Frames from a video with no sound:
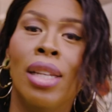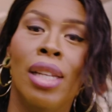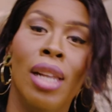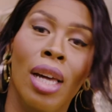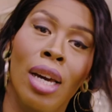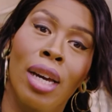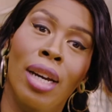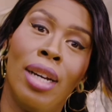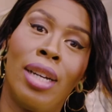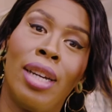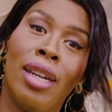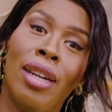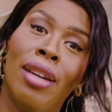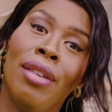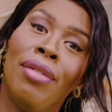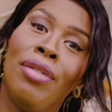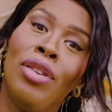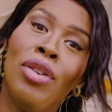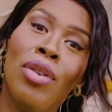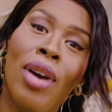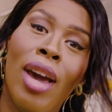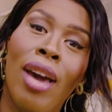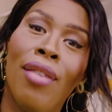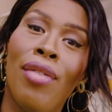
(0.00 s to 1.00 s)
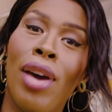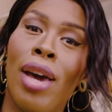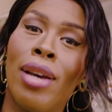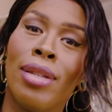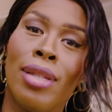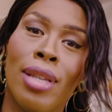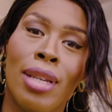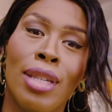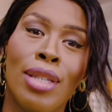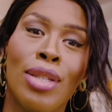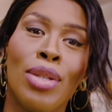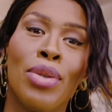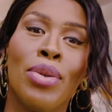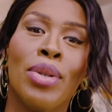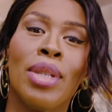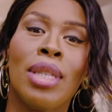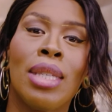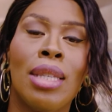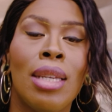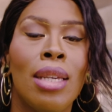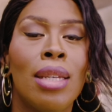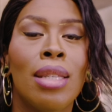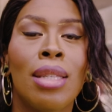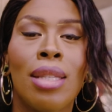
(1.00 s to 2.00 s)
Look, if you have access to a
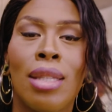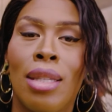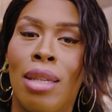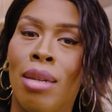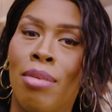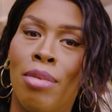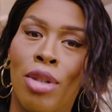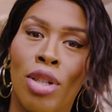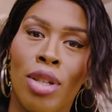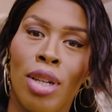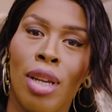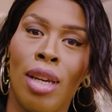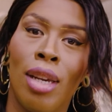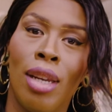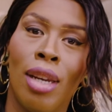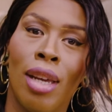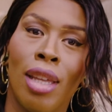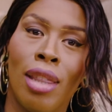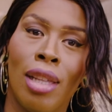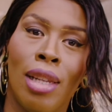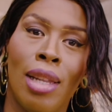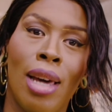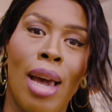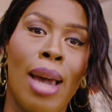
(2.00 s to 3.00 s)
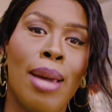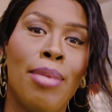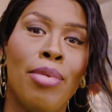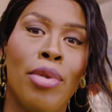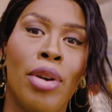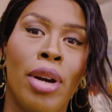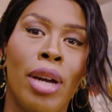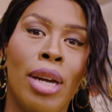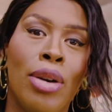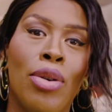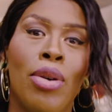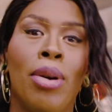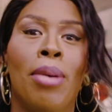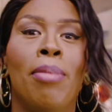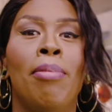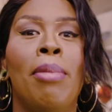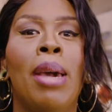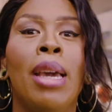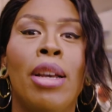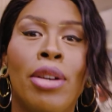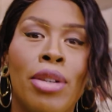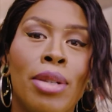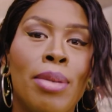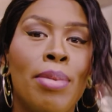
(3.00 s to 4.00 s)
CNC machine at the library or a
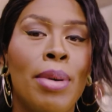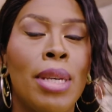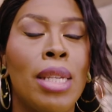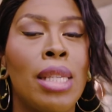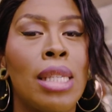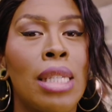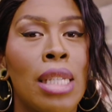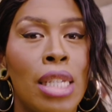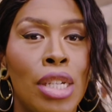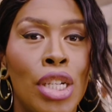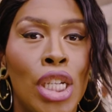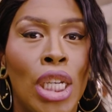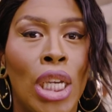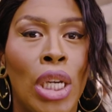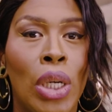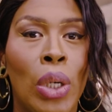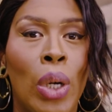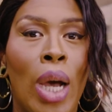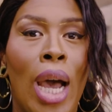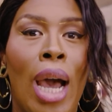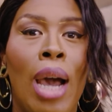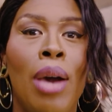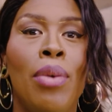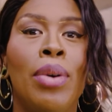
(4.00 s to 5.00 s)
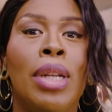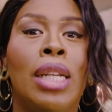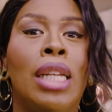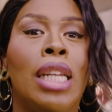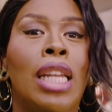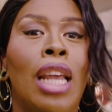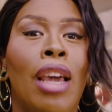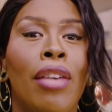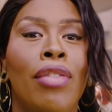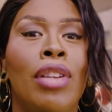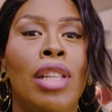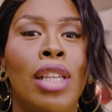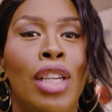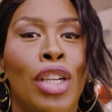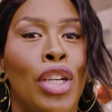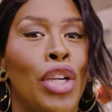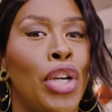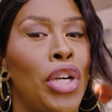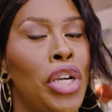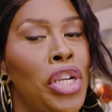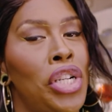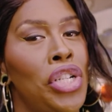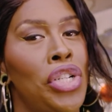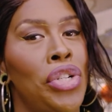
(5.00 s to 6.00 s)
makerspace near you, I would definitely
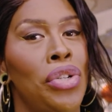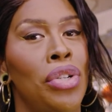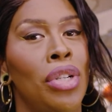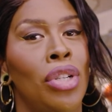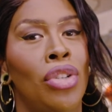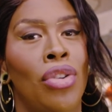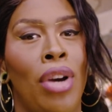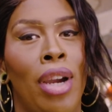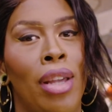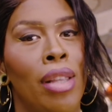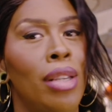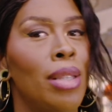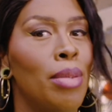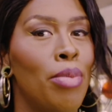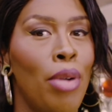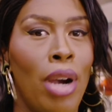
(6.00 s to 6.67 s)
encourage you to try this